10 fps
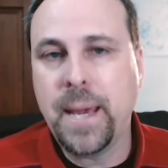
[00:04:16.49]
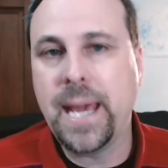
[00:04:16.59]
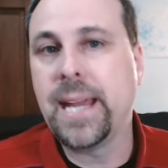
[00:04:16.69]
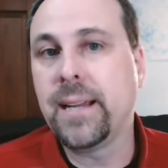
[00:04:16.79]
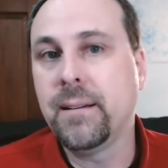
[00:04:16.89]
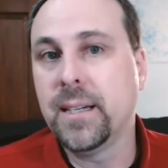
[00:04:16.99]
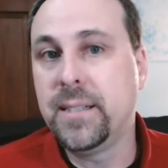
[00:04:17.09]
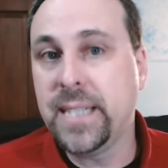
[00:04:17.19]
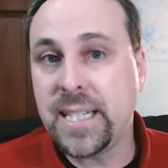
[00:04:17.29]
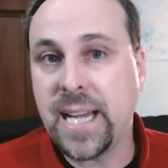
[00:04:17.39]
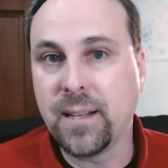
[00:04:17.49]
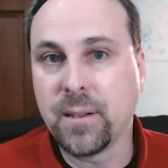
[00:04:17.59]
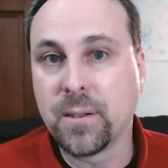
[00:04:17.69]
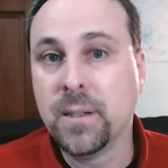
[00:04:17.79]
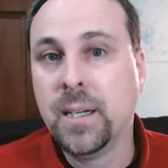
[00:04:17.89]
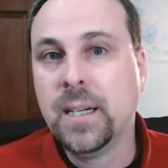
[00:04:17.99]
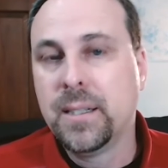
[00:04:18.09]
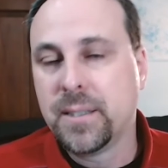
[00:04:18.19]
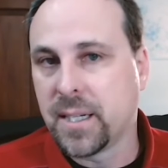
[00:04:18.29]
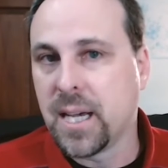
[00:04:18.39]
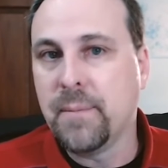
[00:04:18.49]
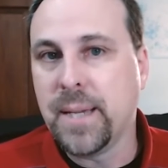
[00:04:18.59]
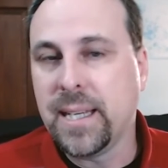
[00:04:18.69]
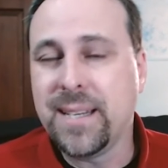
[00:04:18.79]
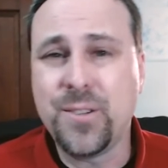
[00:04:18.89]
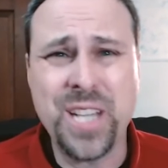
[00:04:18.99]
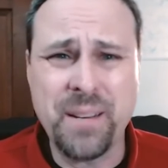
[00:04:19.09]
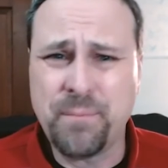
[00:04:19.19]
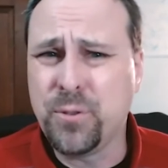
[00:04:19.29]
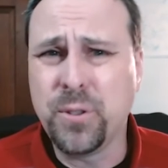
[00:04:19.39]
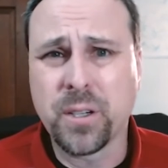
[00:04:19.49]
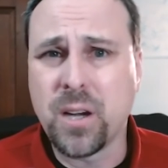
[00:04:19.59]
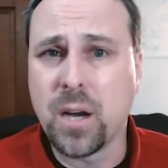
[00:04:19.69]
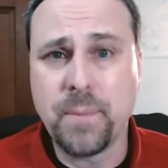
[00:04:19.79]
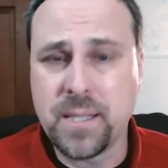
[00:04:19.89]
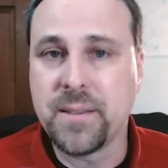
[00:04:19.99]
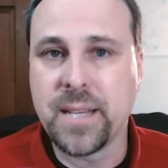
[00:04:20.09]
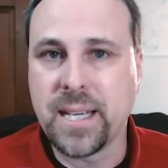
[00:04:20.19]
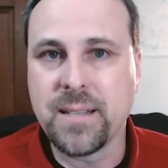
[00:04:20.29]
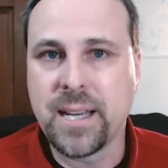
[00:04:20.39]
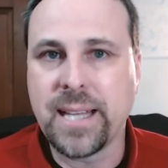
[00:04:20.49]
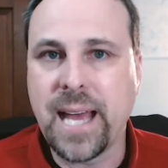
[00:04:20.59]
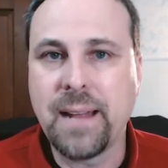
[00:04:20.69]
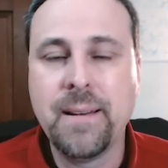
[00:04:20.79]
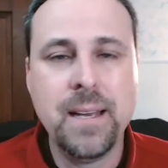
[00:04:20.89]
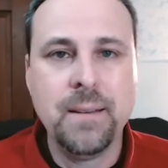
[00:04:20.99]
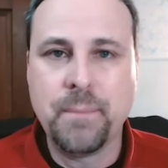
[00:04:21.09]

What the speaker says: paying a detailer to come in and shampoo your carpets and things like that.